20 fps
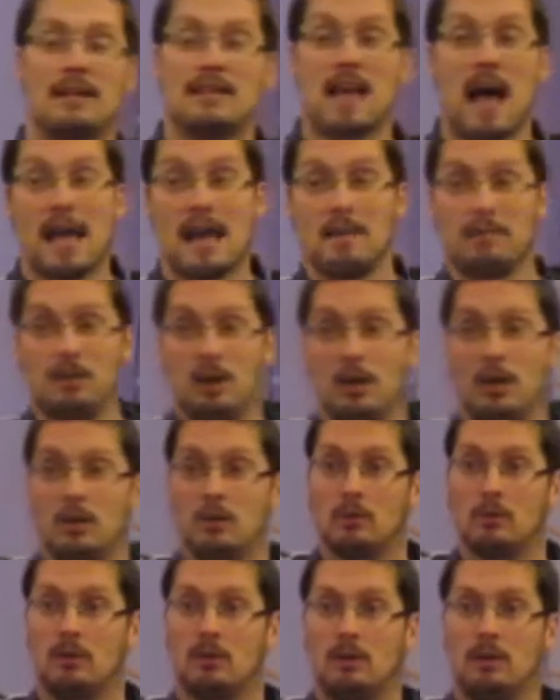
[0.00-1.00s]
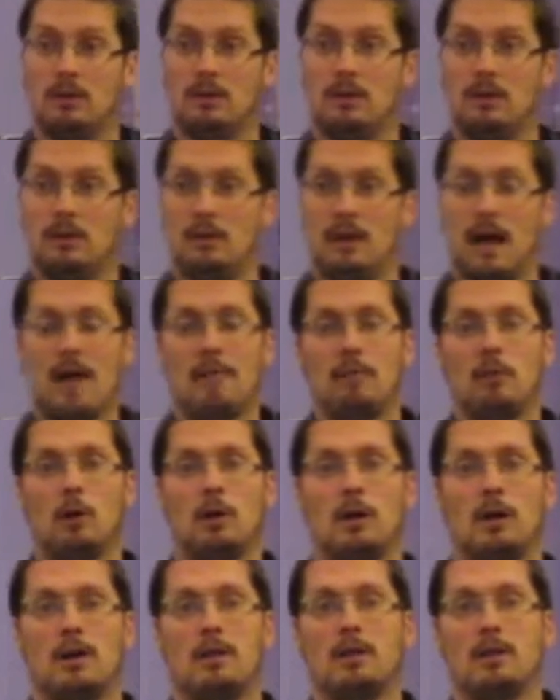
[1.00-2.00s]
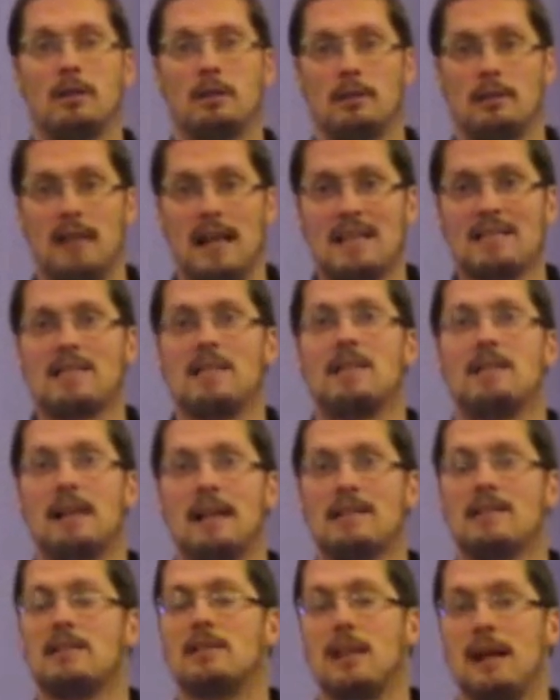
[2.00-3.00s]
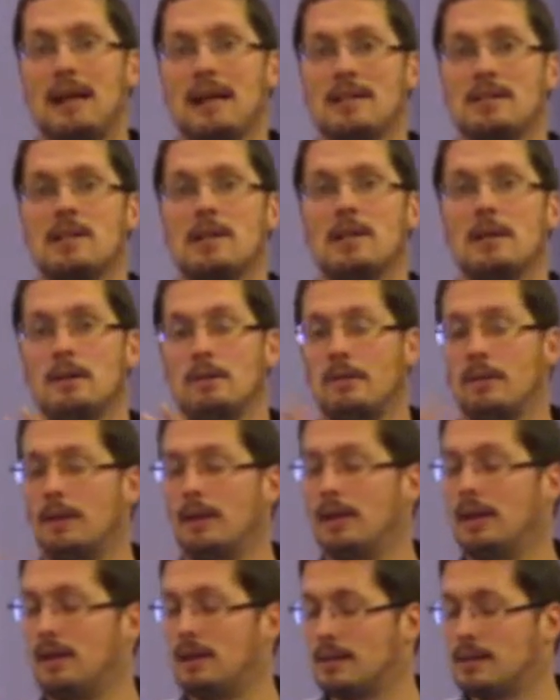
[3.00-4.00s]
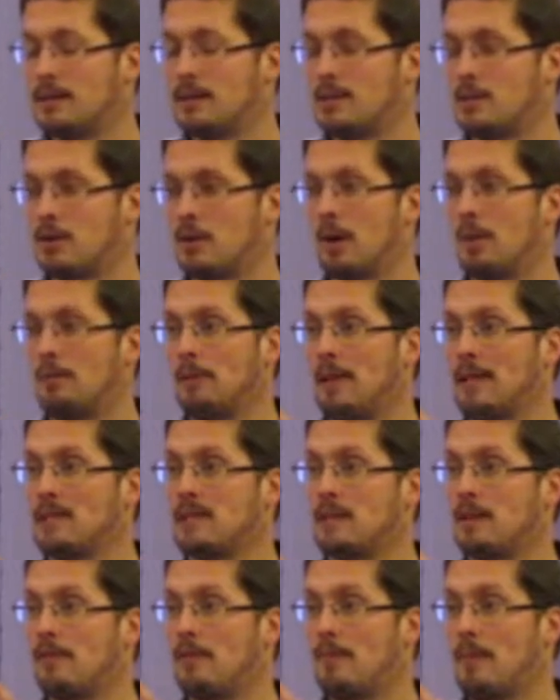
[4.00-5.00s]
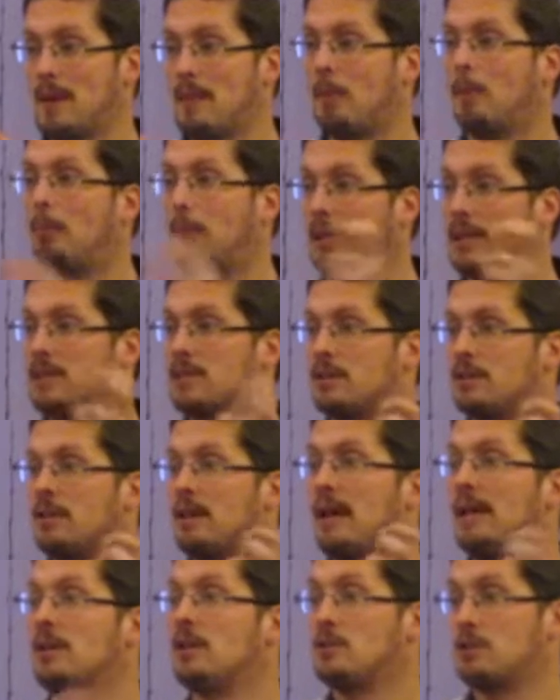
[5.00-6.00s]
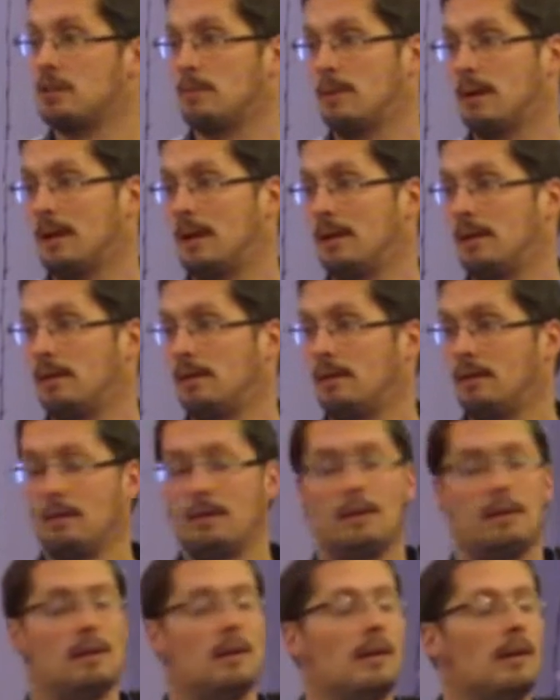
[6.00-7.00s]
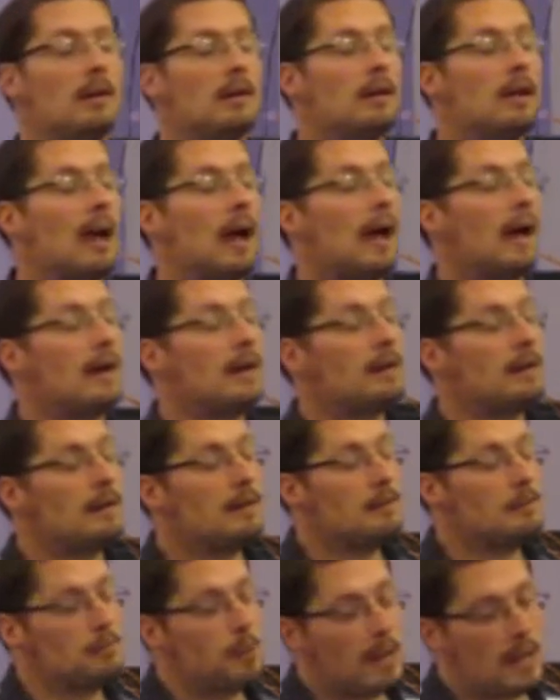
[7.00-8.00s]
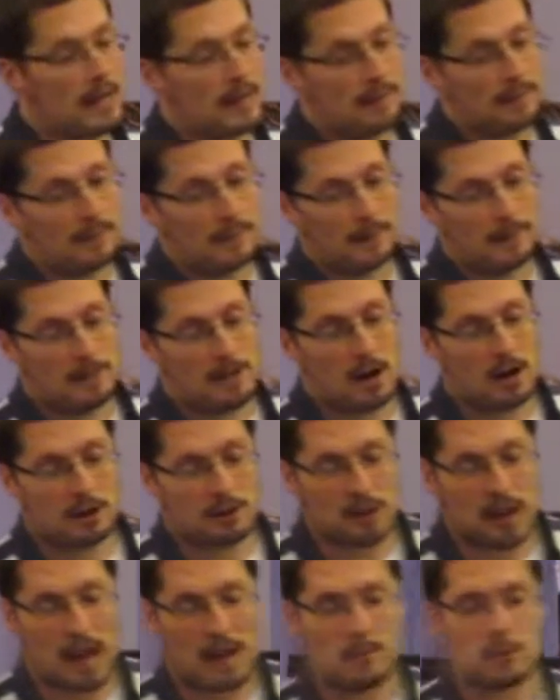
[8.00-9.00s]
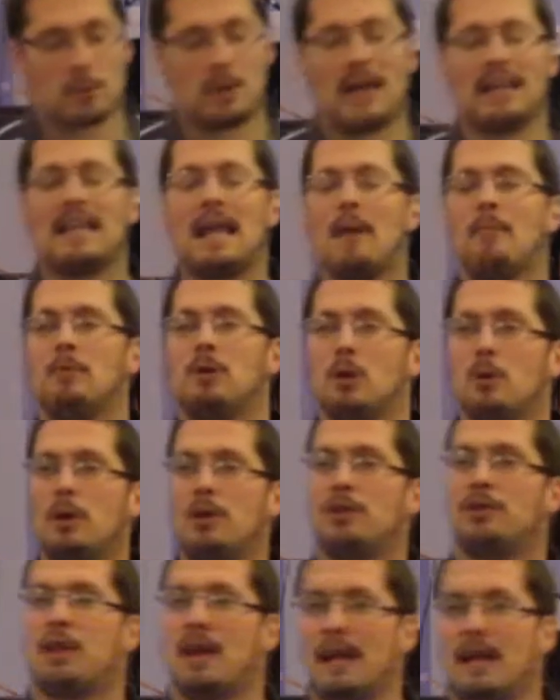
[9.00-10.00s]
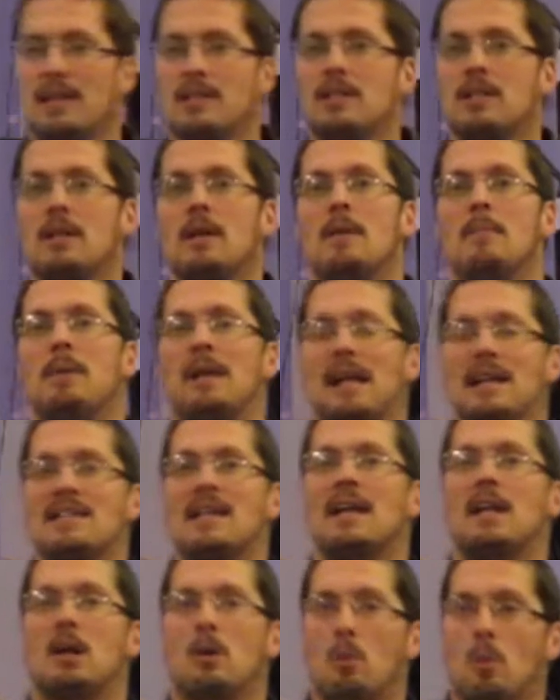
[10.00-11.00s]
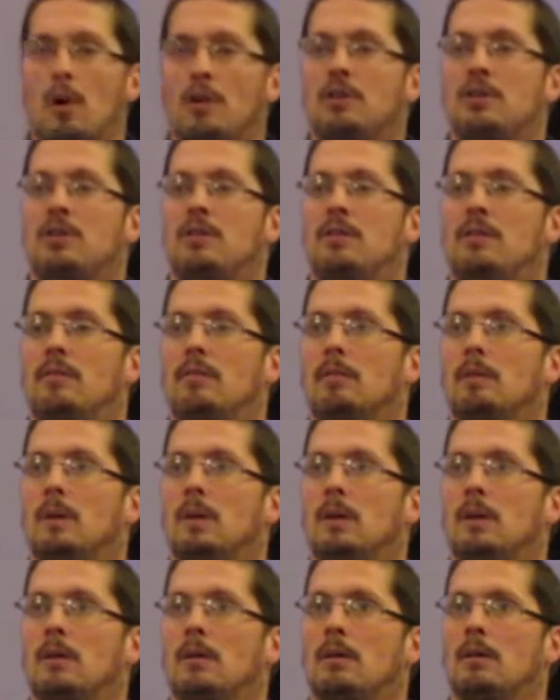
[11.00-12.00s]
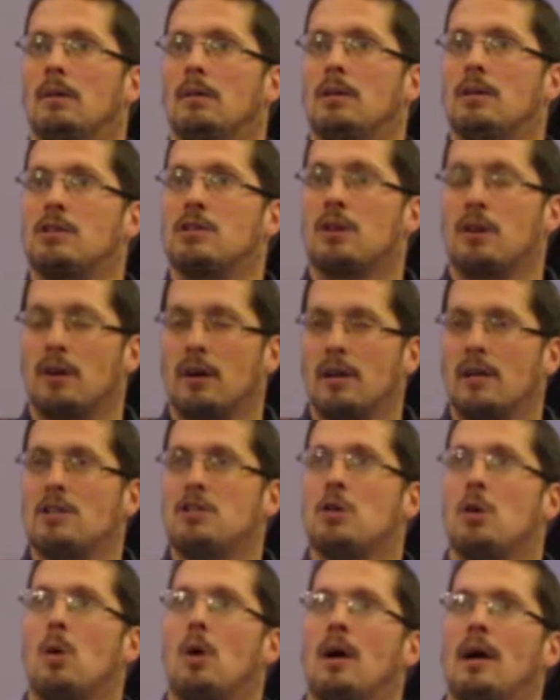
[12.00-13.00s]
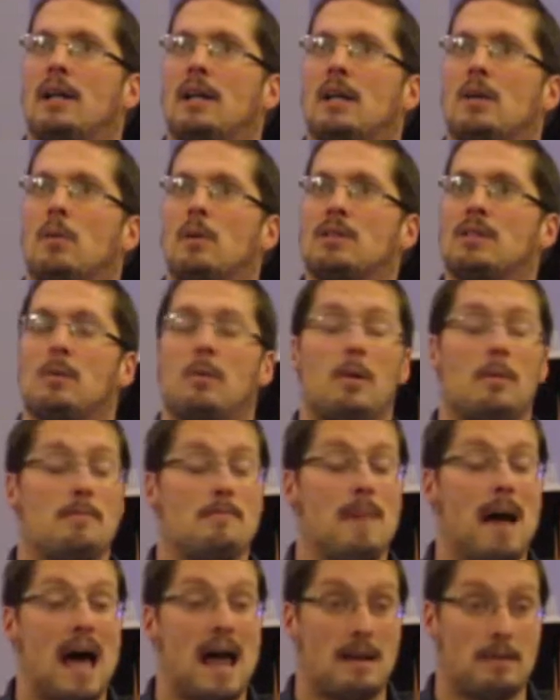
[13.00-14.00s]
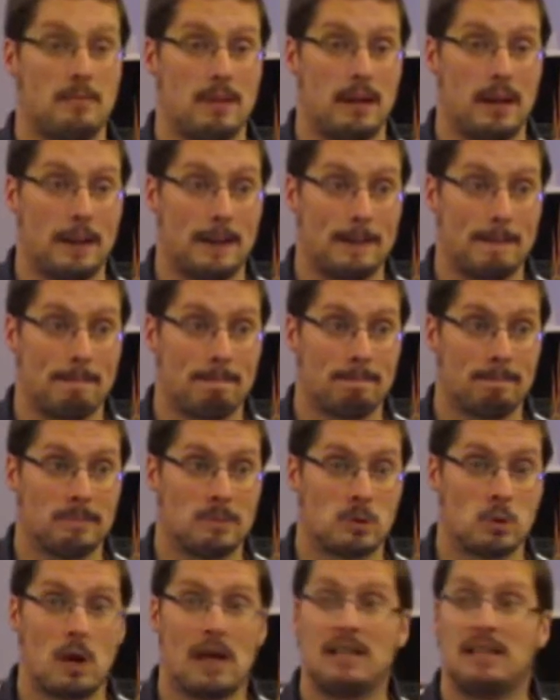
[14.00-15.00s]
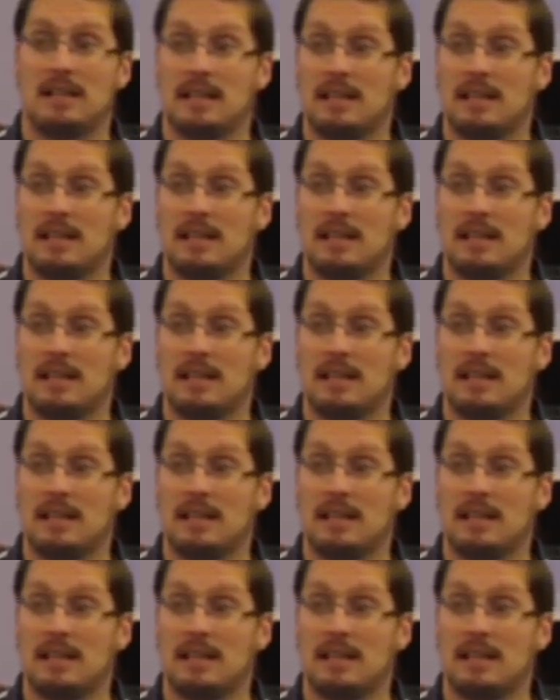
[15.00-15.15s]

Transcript: because I am too. I've learned less and less and less. Is this true? I'm less of a people pleaser than I used to be. Okay? But there are times when I kept doing things because I didn't want to discourage, or I didn't want somebody to be mad at me. So